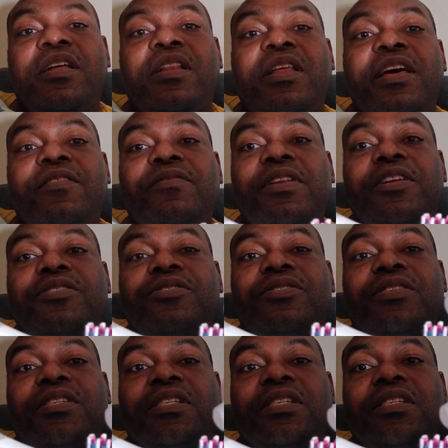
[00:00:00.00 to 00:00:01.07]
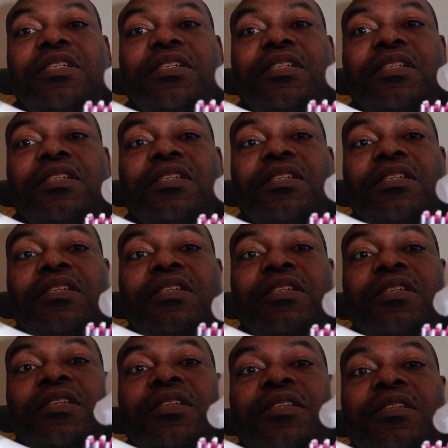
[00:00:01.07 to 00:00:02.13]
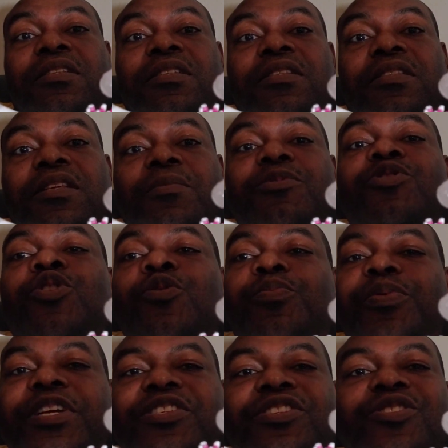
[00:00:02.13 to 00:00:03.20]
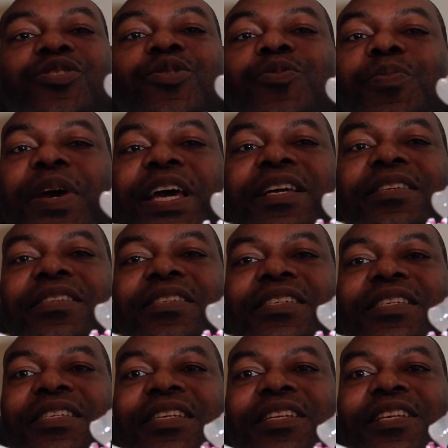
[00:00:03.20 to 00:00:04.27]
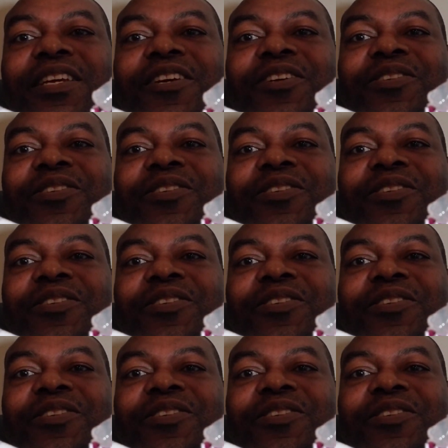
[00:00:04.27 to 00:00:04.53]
I'll let you see. The toothbrush, the toothpaste is clear.